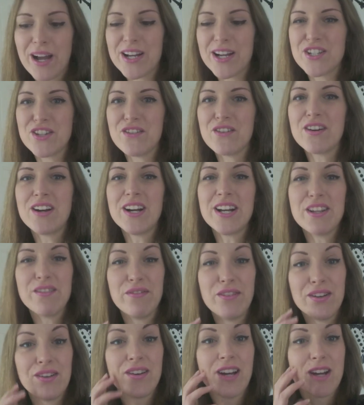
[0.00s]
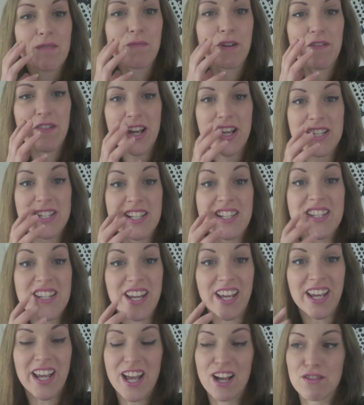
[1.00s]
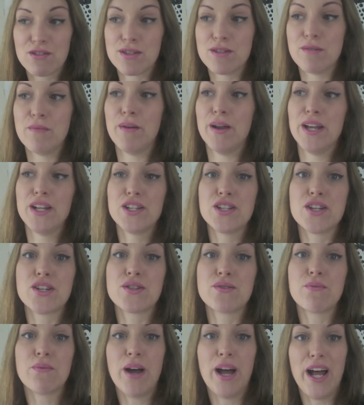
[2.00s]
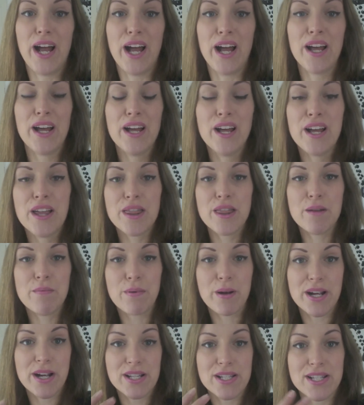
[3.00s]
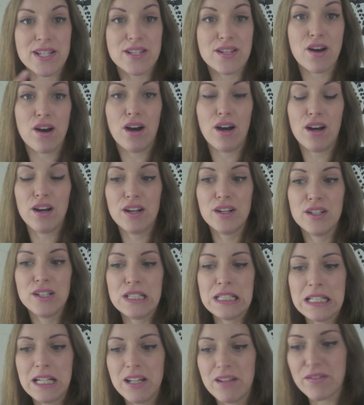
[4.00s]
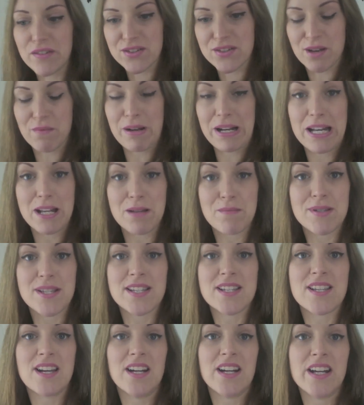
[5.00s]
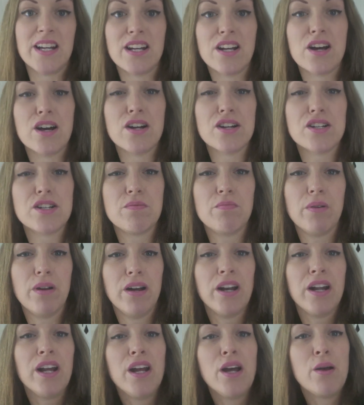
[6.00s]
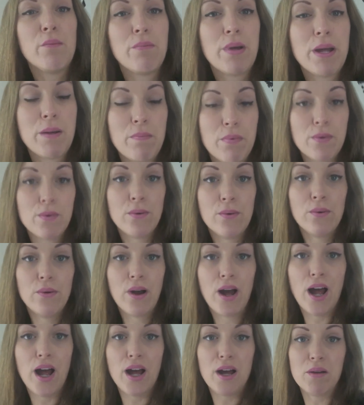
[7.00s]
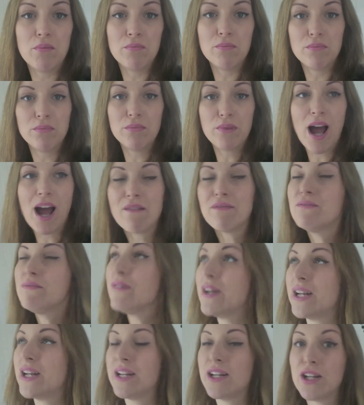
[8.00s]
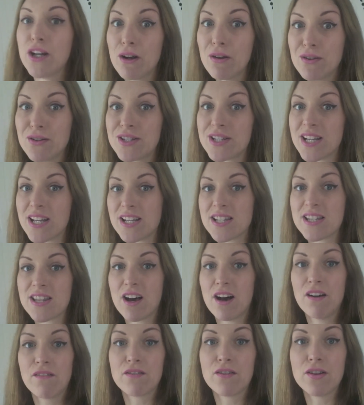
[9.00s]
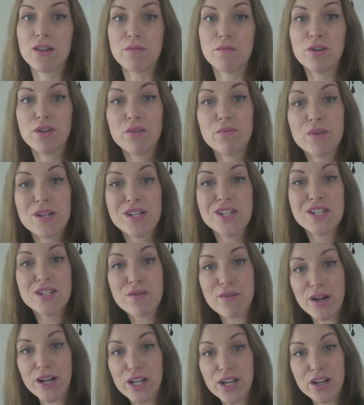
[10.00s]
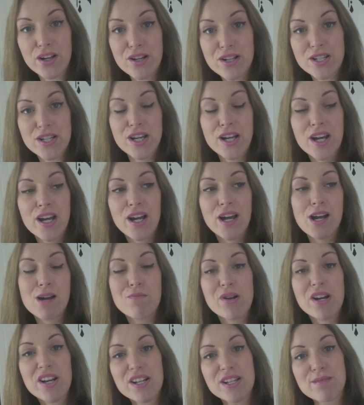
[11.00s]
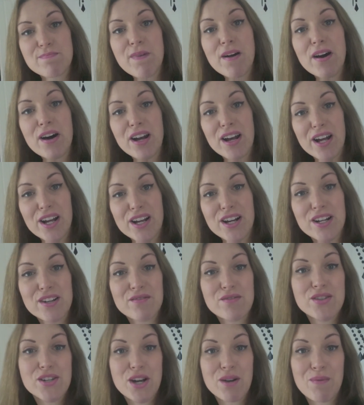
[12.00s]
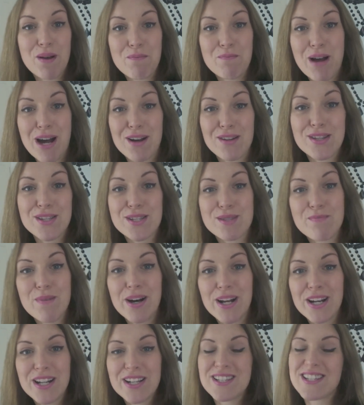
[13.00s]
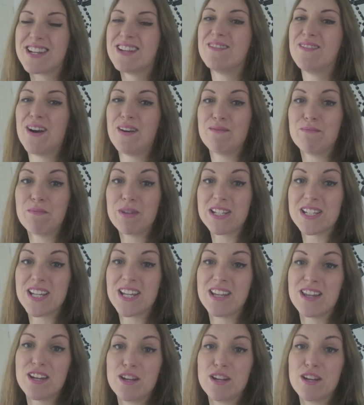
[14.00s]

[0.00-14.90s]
I do kind of feel like my face is sticking out of it, just where the braces are. It feels like my lips are slightly enlarged, but people haven't really noticed that I've got them on, which is quite good. And when I smile, I kind of shut my mouth and smile instead of having my teeth